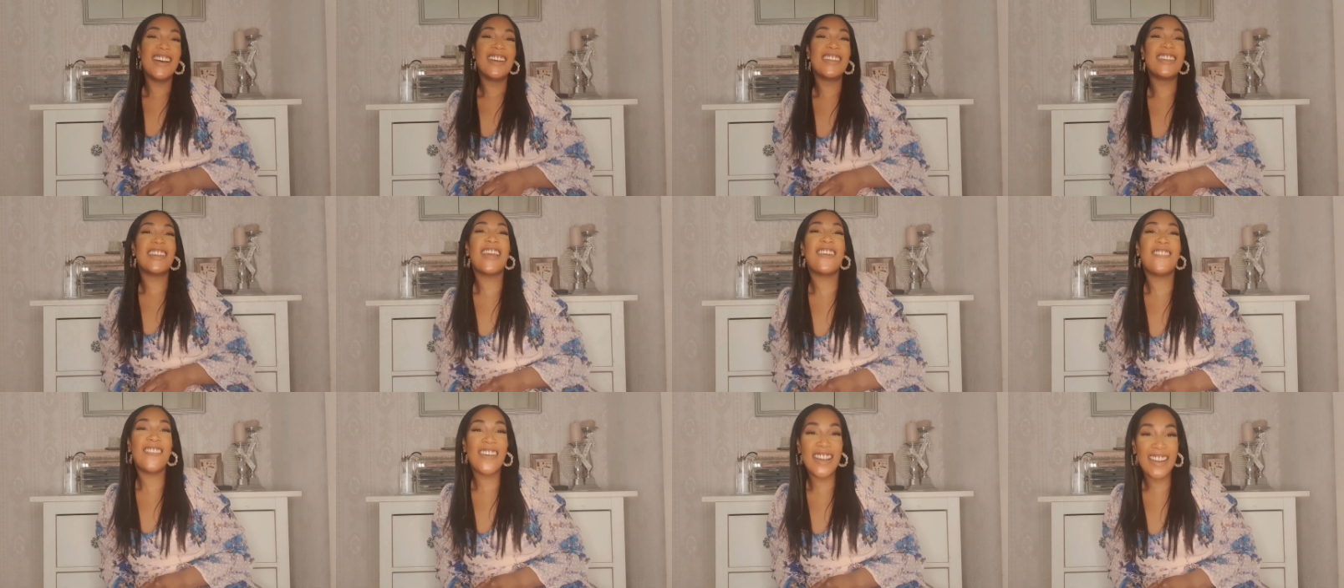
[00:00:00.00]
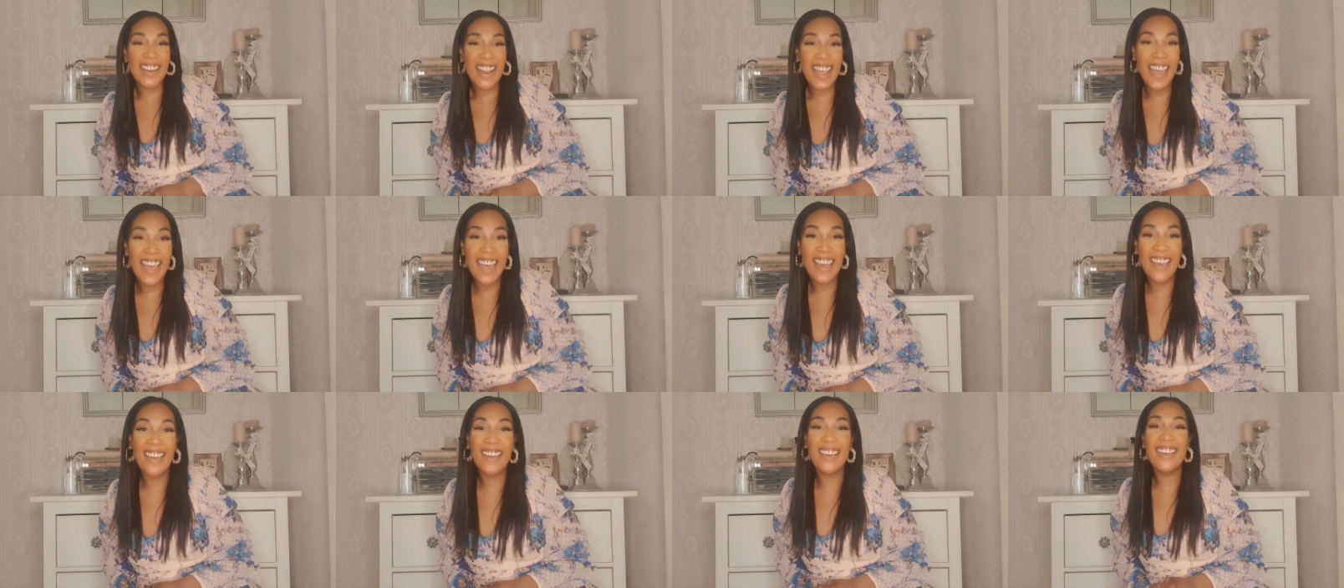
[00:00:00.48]
They were
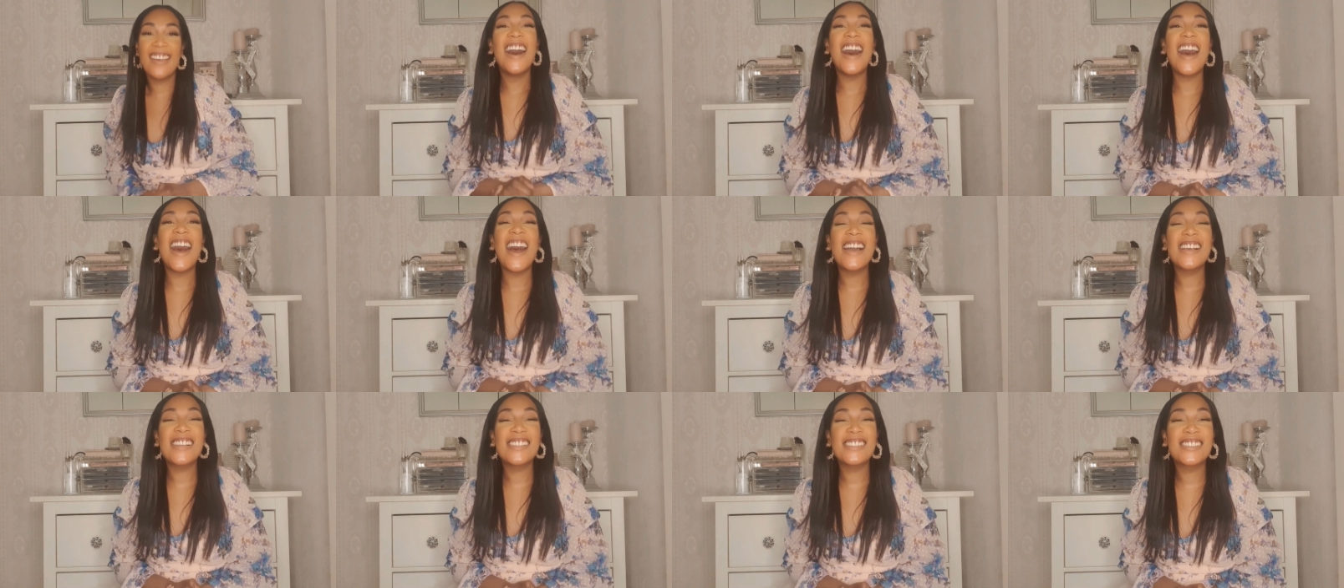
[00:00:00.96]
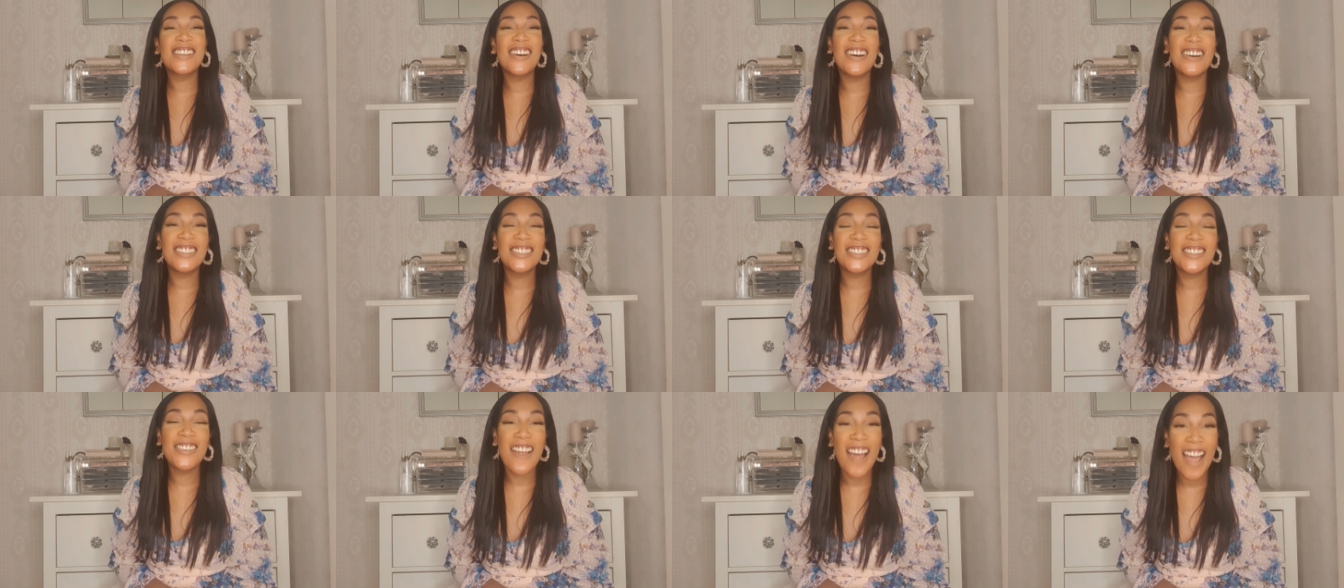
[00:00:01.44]
there. I saw
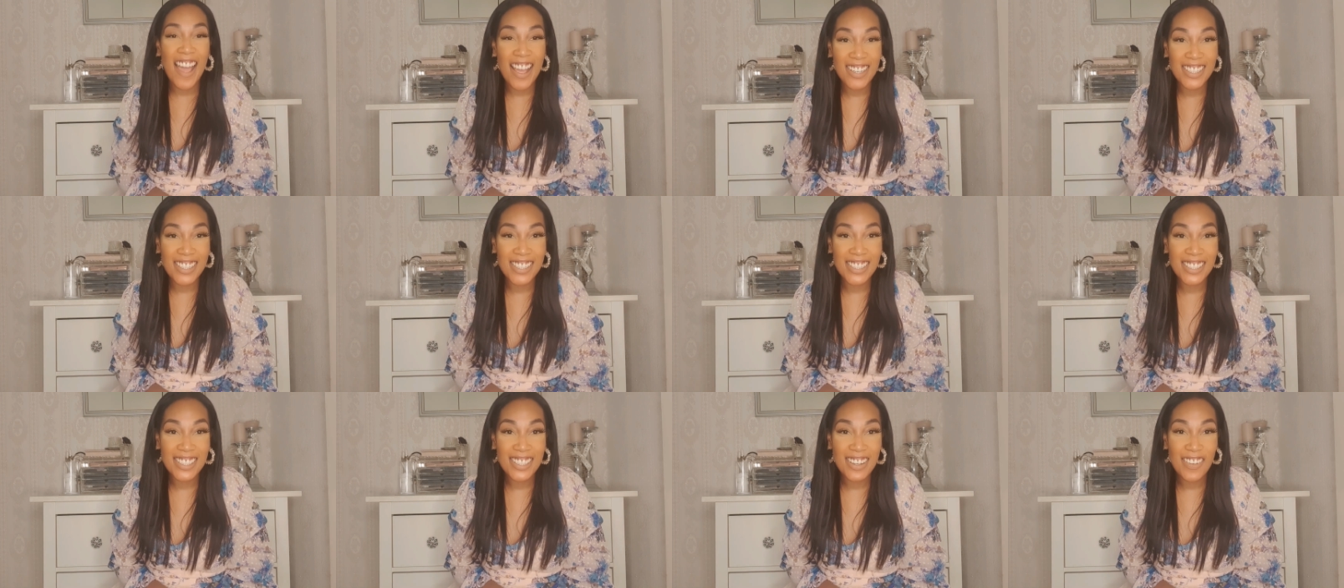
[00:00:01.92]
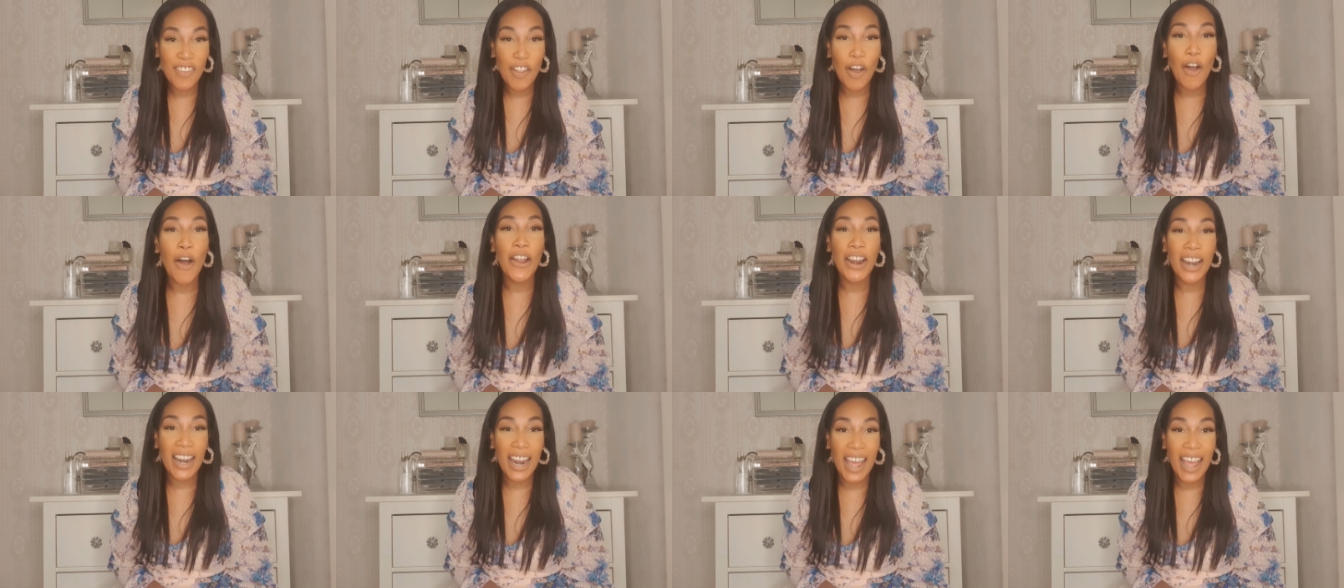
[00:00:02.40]
trash
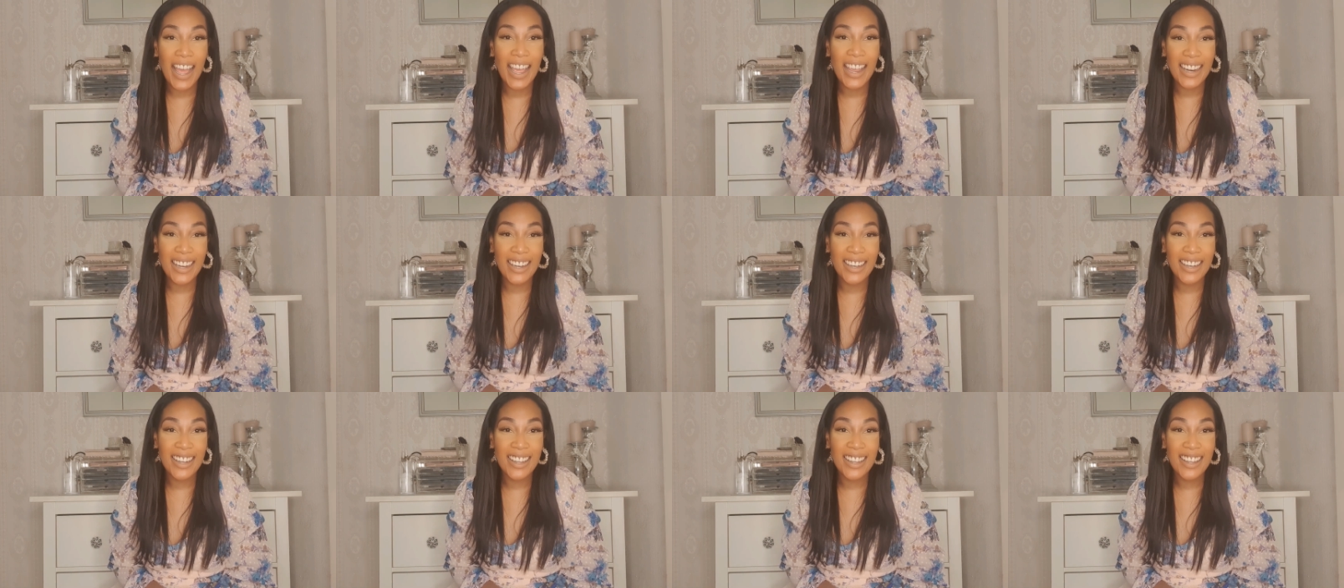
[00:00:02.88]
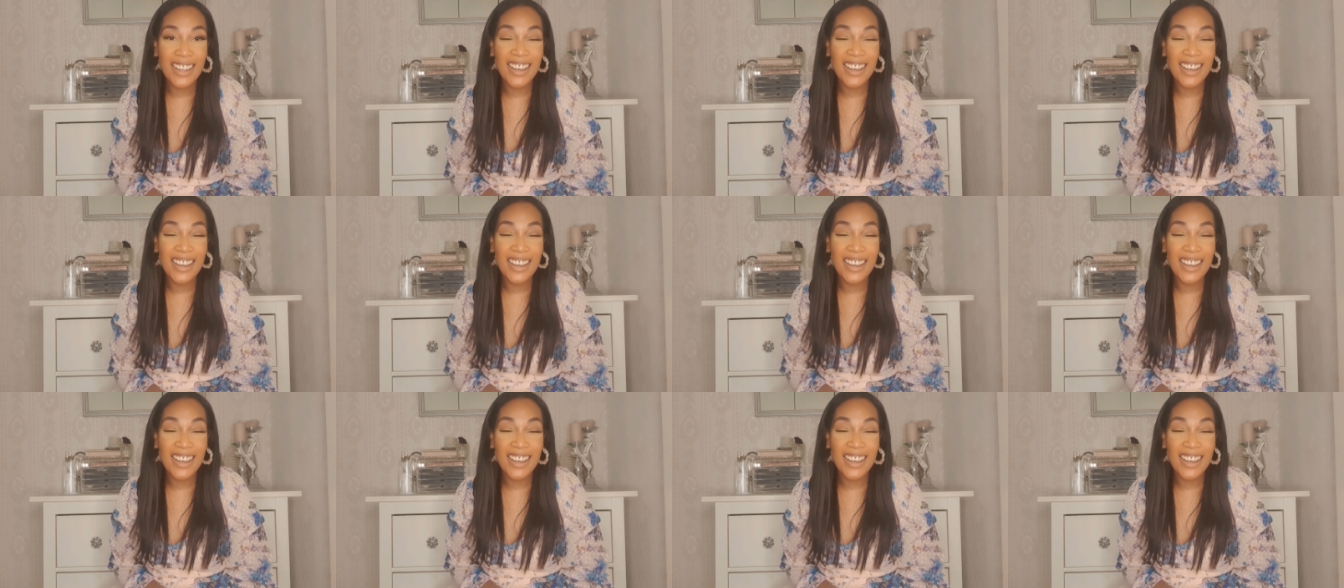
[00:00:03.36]
online,